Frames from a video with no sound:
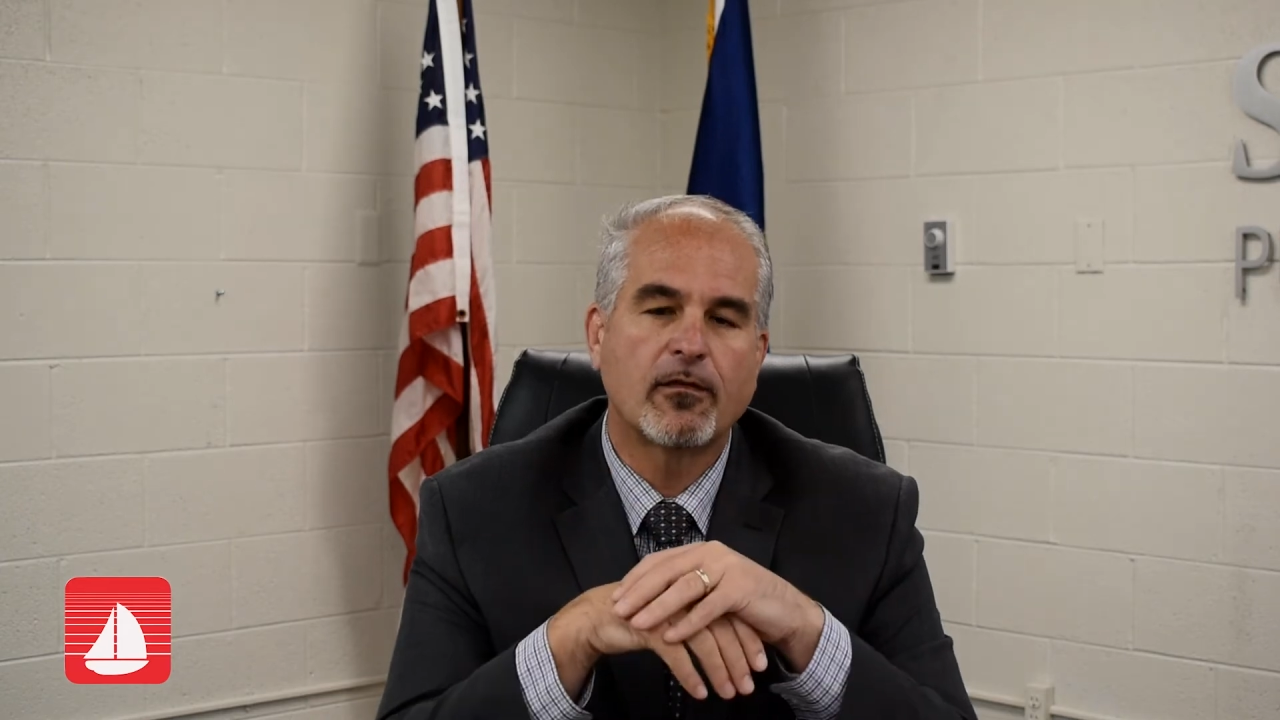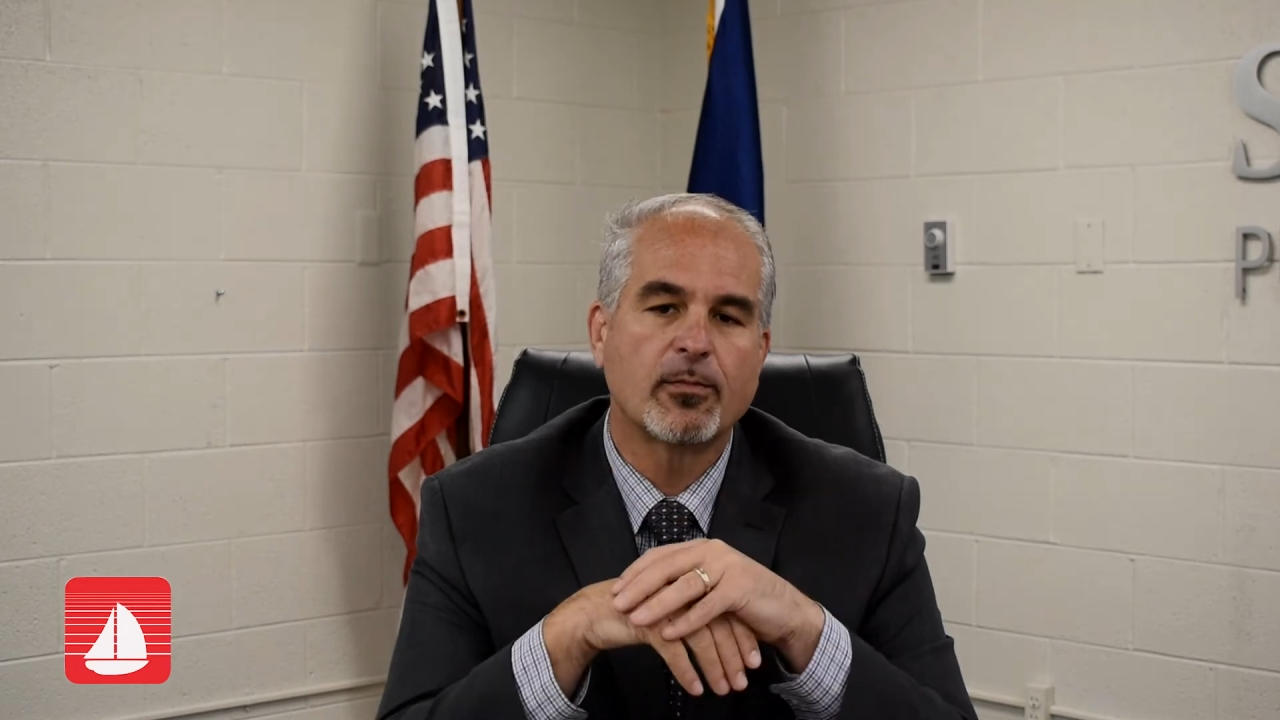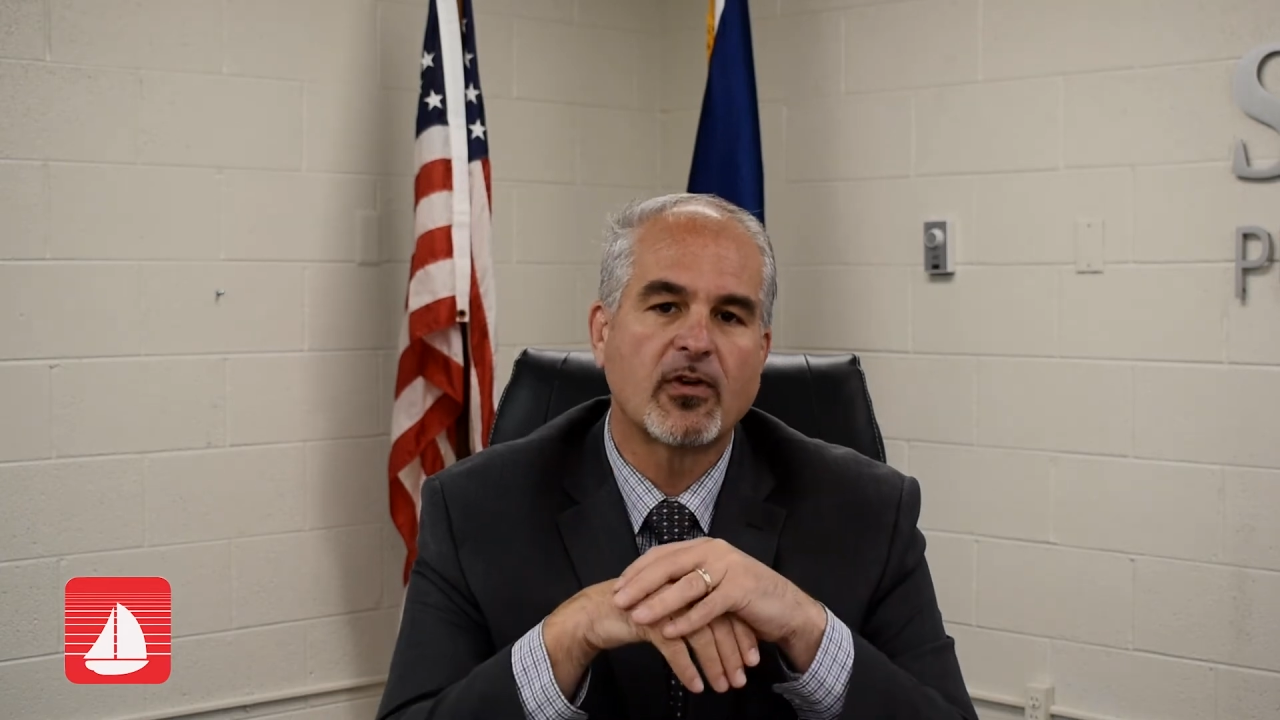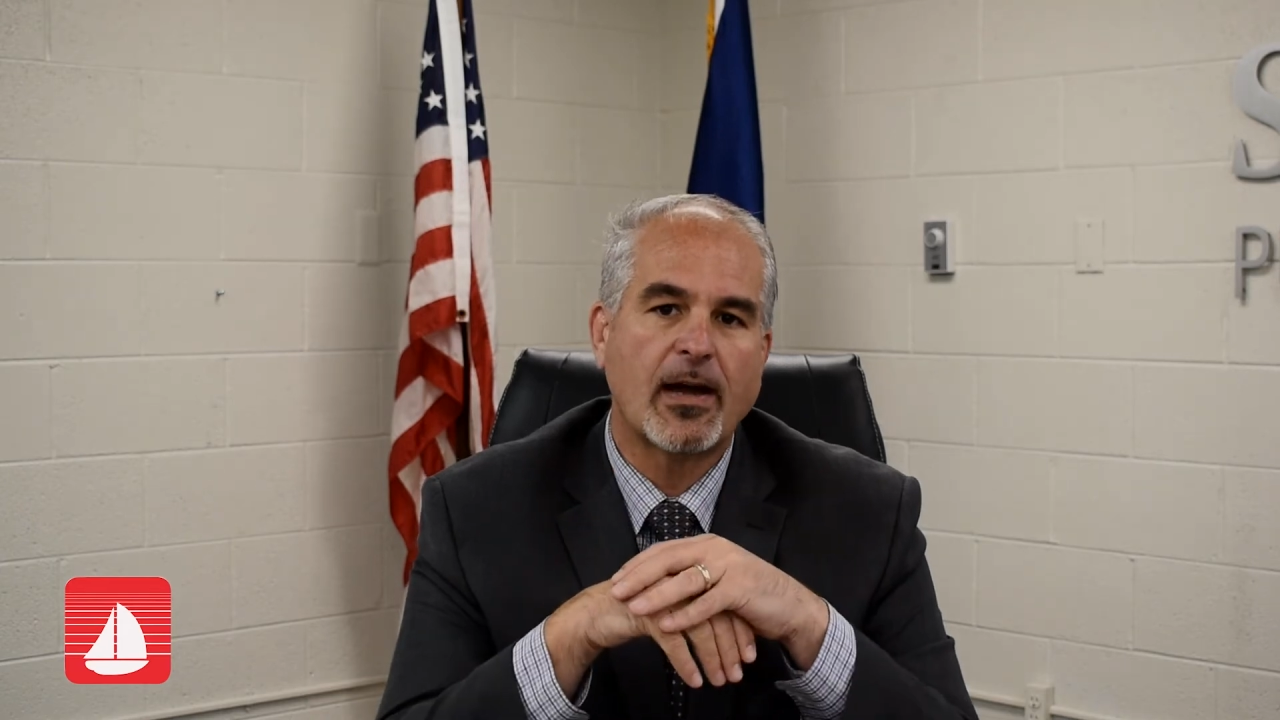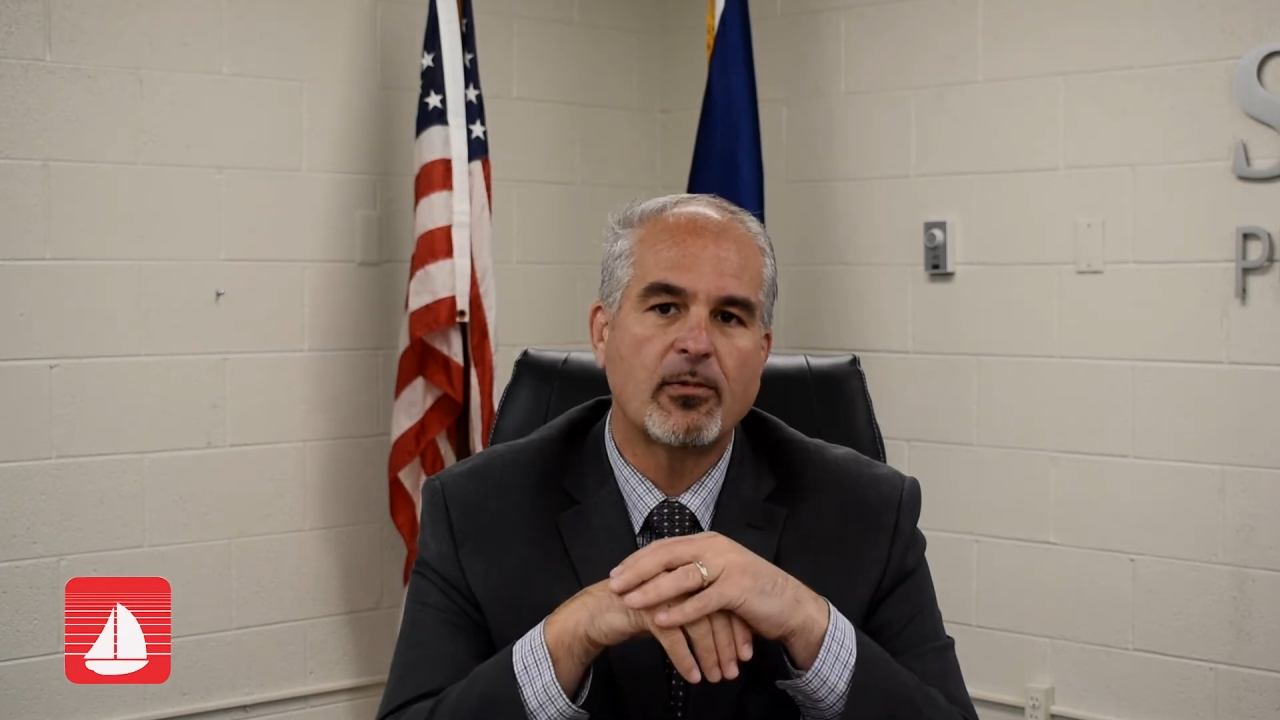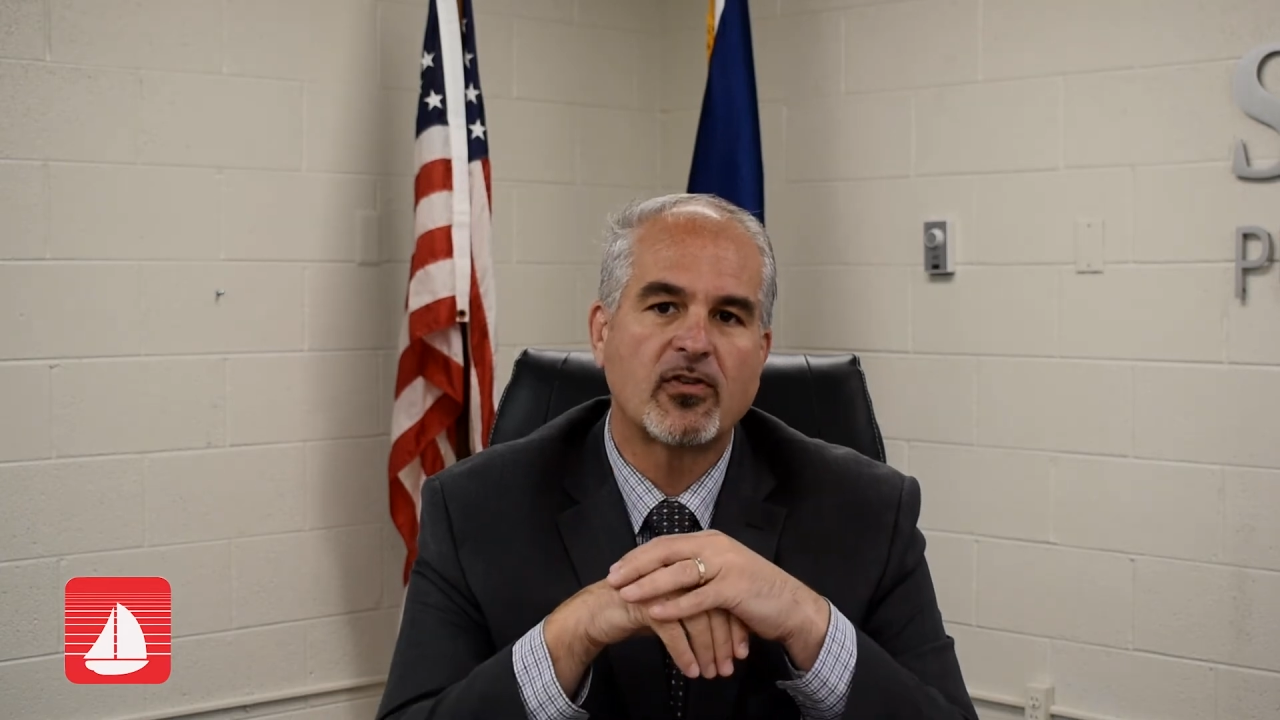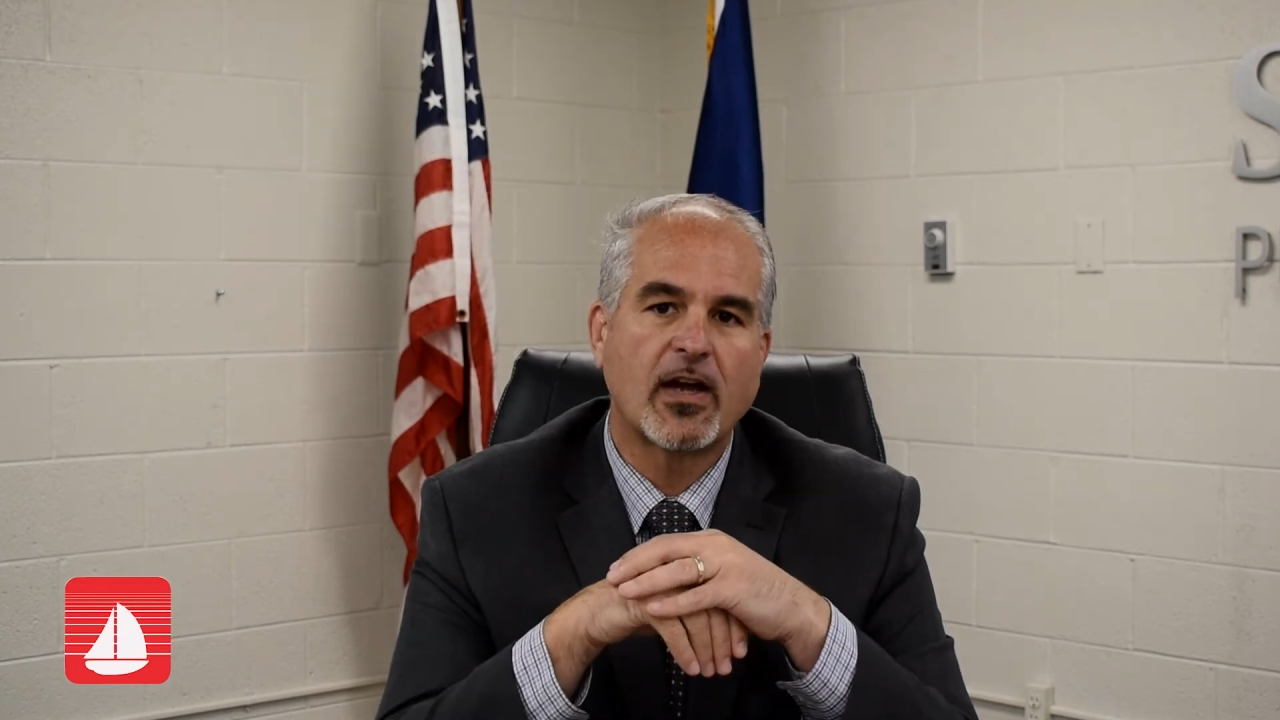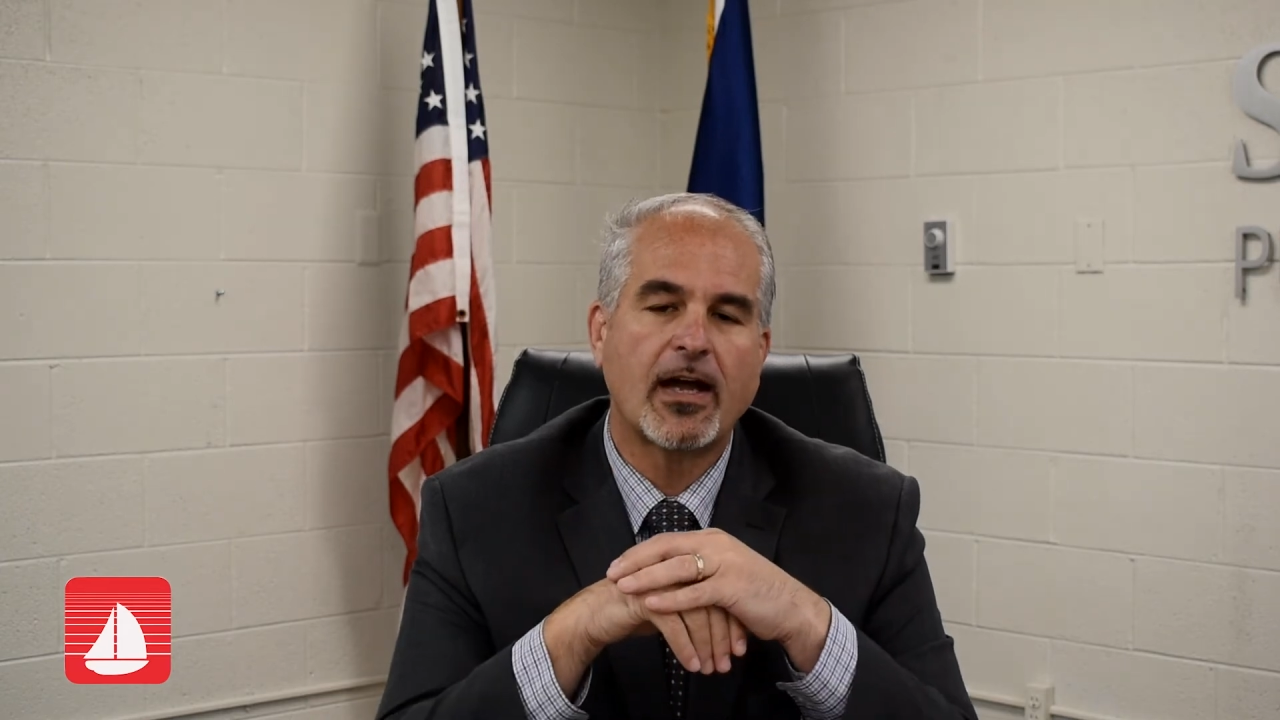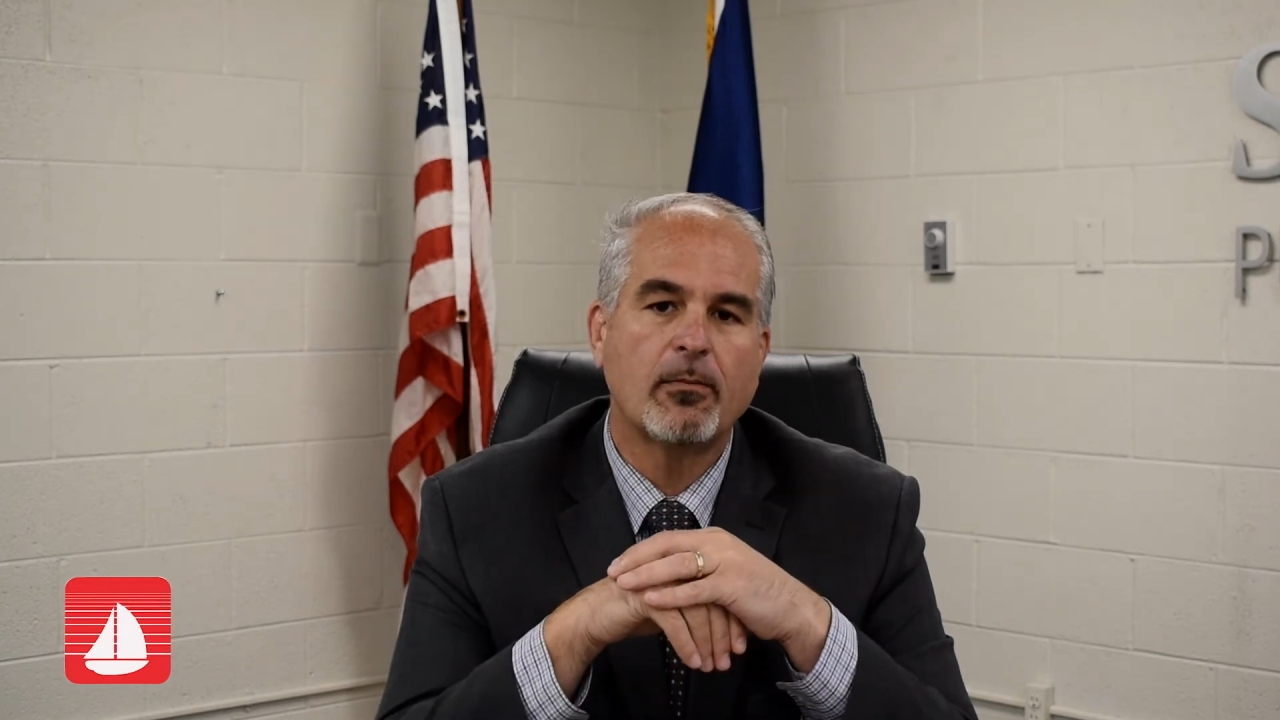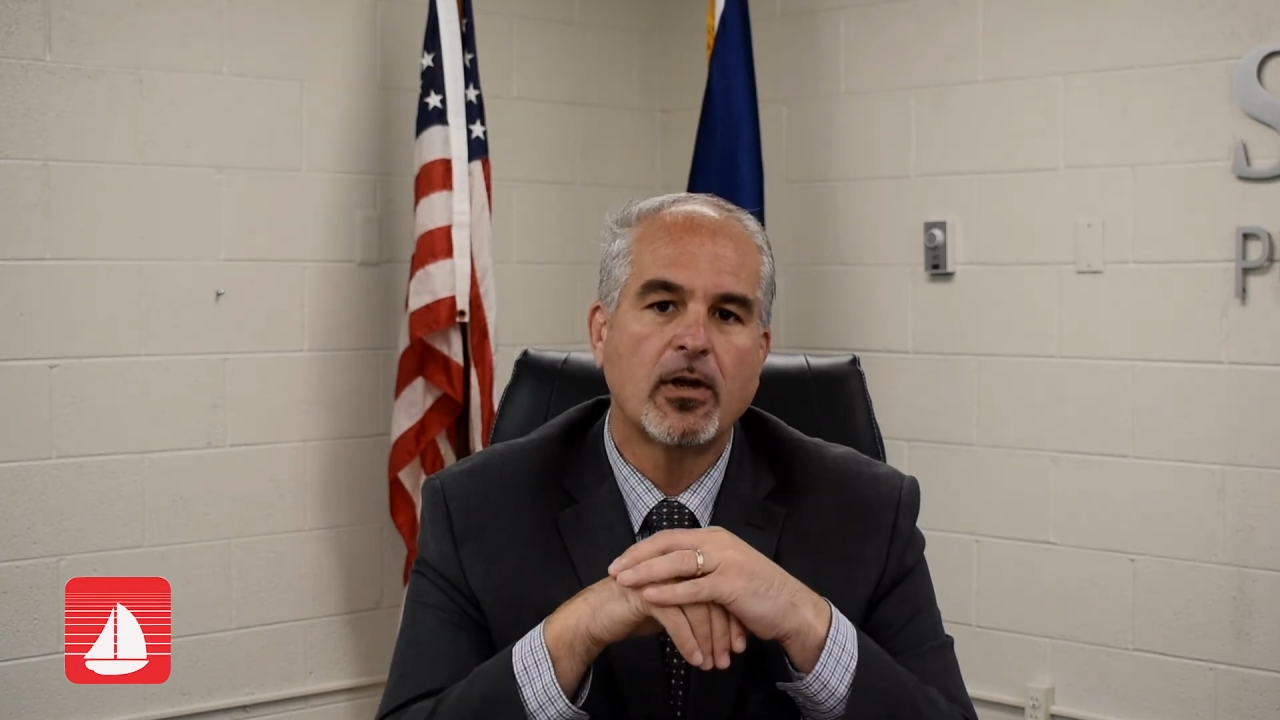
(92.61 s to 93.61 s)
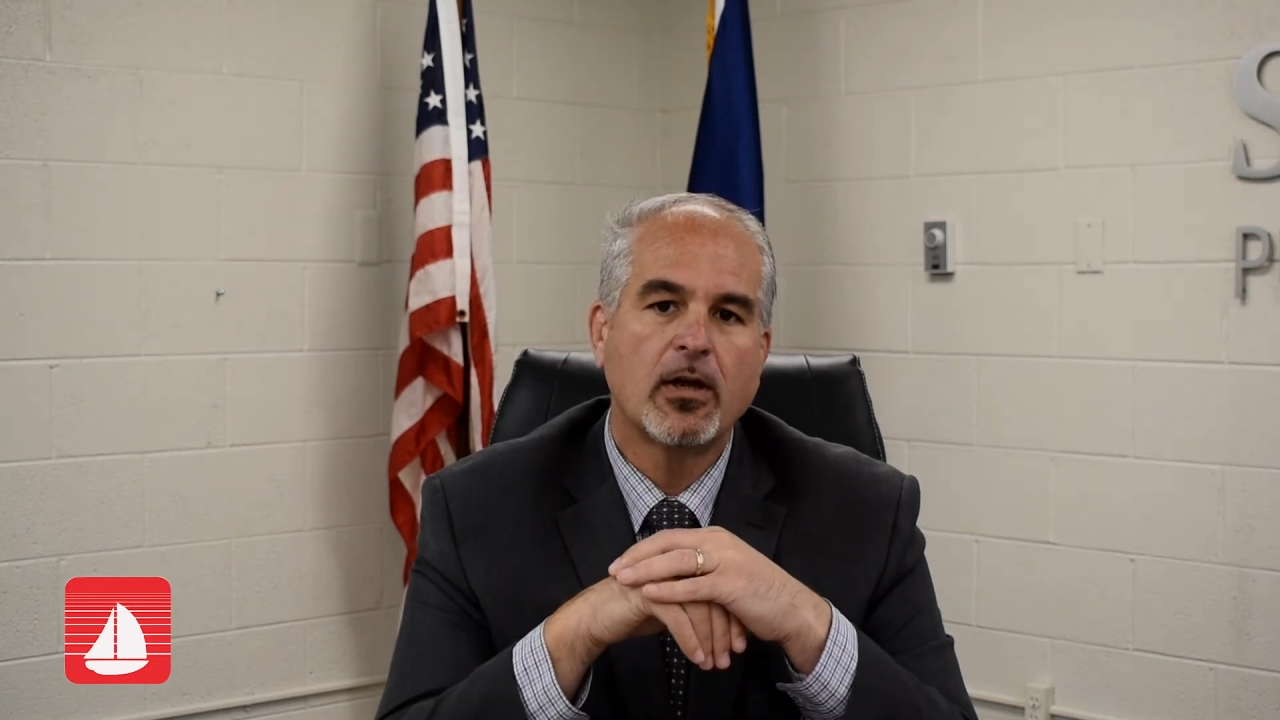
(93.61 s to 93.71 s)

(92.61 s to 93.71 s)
from time to time